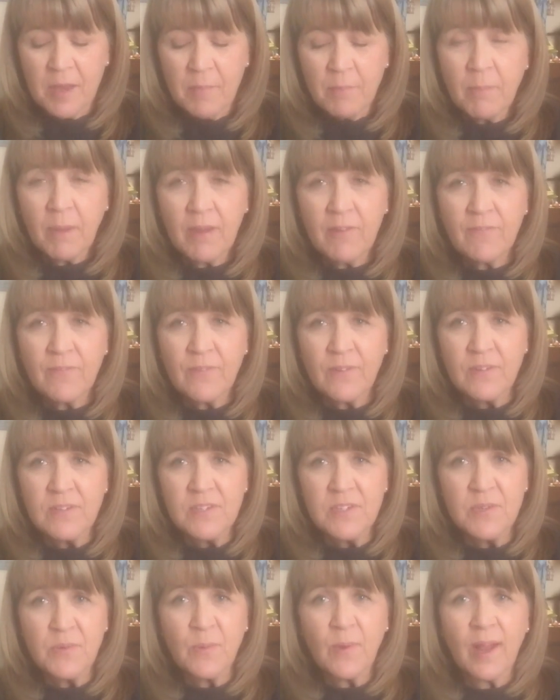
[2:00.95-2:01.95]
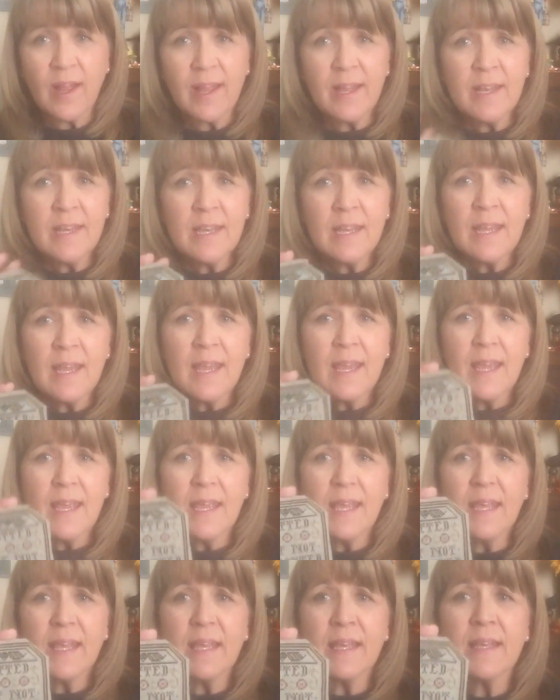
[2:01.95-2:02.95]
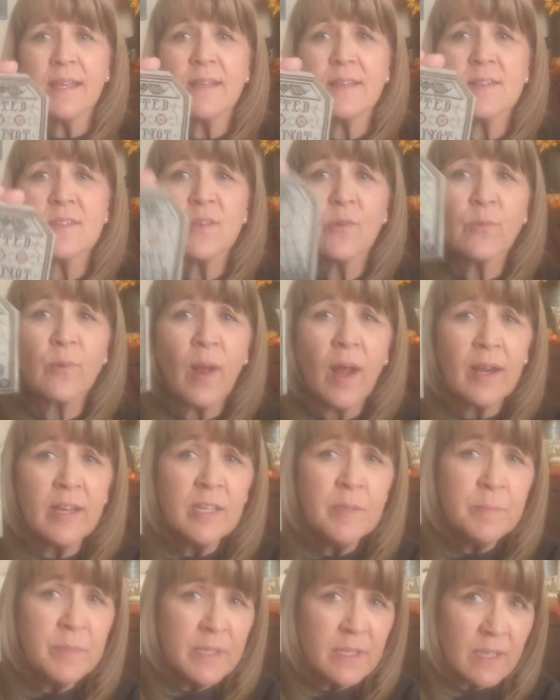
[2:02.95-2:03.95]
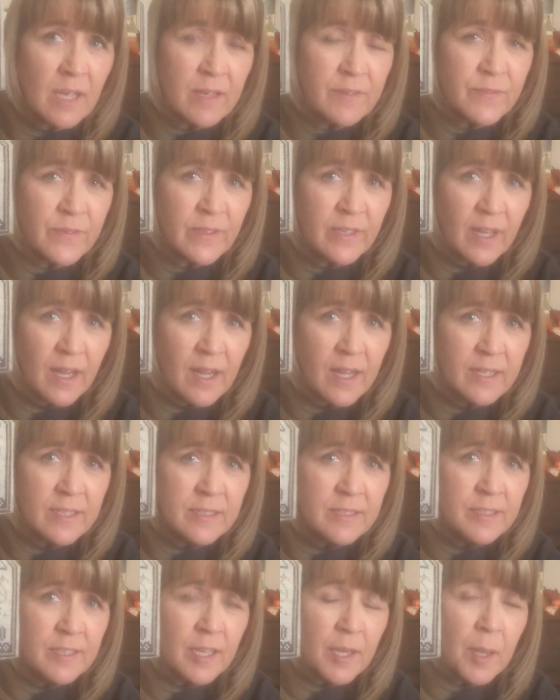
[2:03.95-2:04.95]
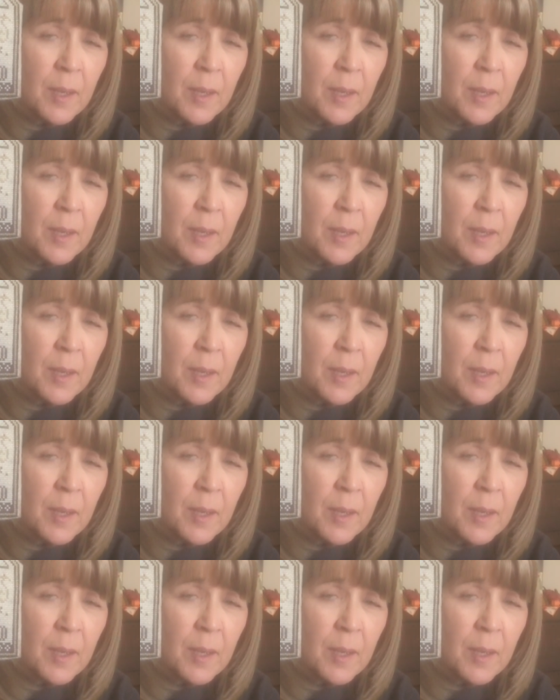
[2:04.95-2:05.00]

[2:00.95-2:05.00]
My first one is Rotted But Not Forgotten